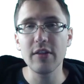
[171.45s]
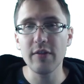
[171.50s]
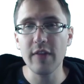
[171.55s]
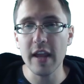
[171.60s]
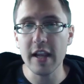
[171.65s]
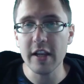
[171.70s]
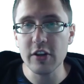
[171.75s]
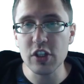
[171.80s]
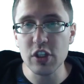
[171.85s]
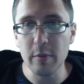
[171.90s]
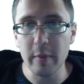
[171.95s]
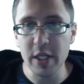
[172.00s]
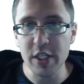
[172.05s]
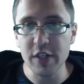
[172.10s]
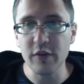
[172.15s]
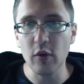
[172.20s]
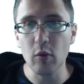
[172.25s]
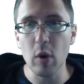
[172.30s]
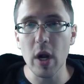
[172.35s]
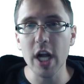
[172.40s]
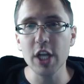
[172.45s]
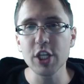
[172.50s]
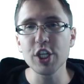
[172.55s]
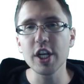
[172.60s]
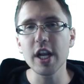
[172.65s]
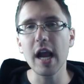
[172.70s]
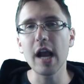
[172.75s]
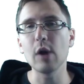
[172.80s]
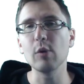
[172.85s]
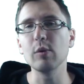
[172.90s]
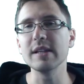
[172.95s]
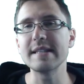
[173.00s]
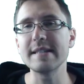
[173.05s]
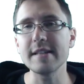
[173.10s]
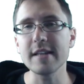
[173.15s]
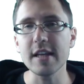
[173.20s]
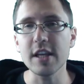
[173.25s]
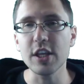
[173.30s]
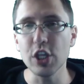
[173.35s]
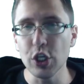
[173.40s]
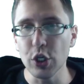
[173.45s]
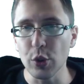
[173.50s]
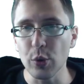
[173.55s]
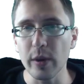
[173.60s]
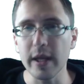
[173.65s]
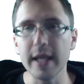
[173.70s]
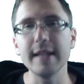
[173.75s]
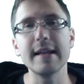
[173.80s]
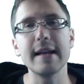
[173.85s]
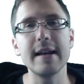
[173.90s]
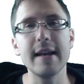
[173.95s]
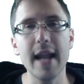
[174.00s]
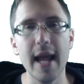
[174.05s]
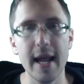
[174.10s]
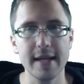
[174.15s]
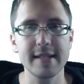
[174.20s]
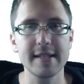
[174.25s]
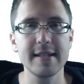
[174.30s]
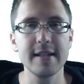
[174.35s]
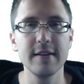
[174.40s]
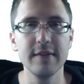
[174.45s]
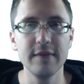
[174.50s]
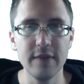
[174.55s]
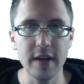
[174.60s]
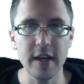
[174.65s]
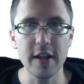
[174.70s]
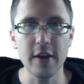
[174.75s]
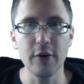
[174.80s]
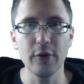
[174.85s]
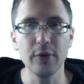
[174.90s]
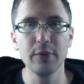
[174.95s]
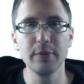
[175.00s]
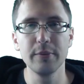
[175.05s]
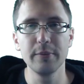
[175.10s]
Thank you so much for watching. I will see you in the next video.